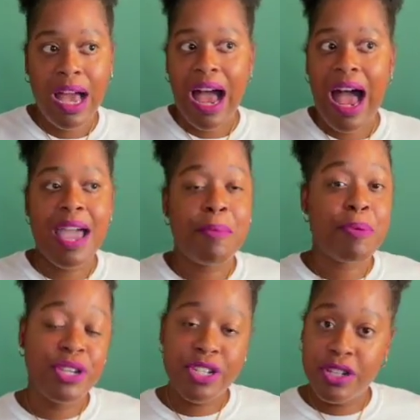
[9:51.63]
I
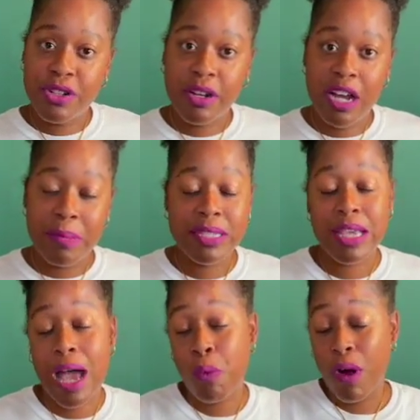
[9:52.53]
appreciate your comments.
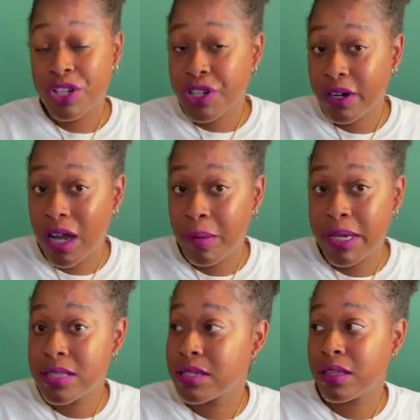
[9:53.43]
I want your
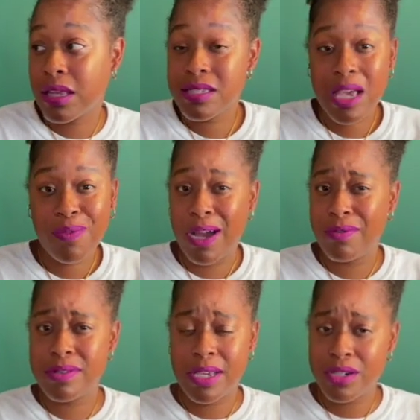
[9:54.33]
comments. Let's have
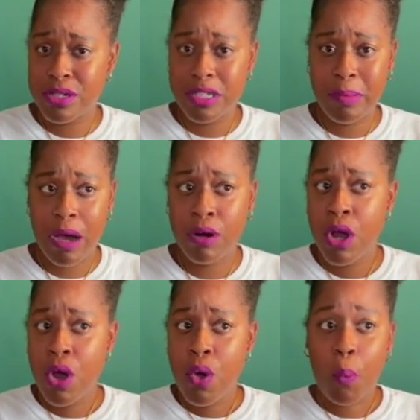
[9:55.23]
conversations about
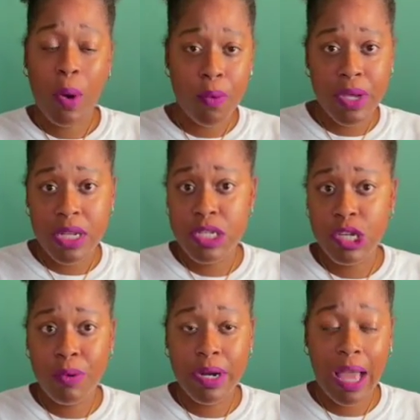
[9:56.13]
where we need to
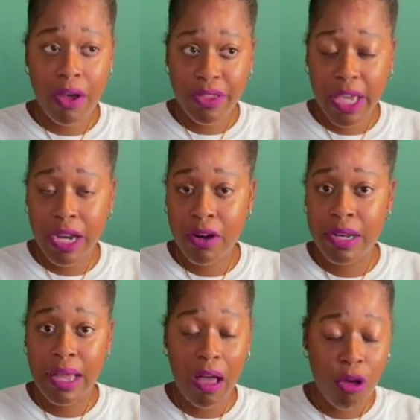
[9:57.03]
go in healthcare
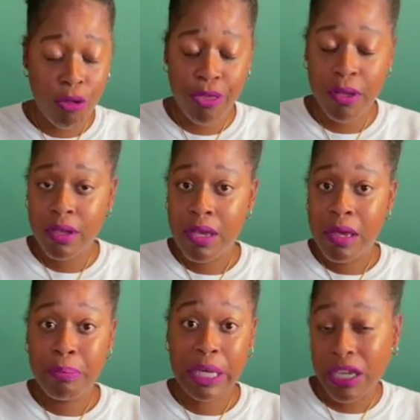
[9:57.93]
and health,
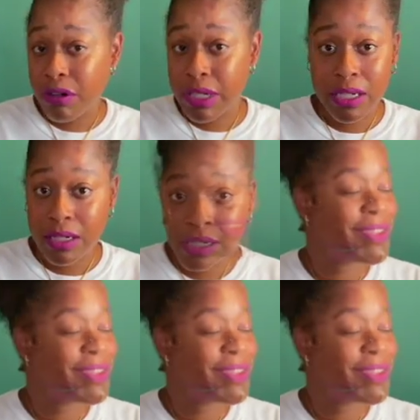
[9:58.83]
period.